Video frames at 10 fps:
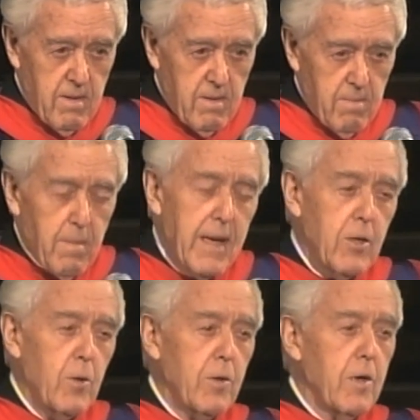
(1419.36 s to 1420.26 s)
May
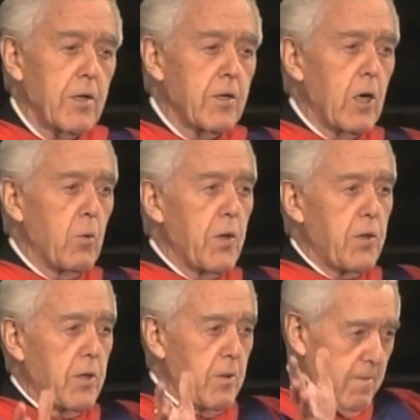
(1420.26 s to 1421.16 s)
your God go
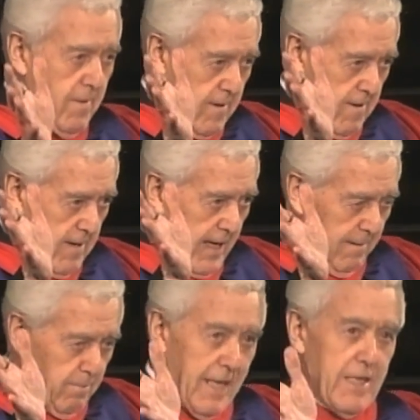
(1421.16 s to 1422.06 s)
with you
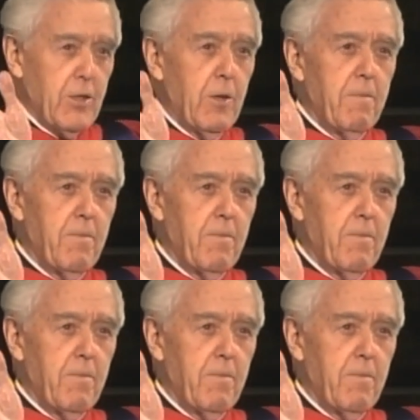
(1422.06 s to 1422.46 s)
and bless you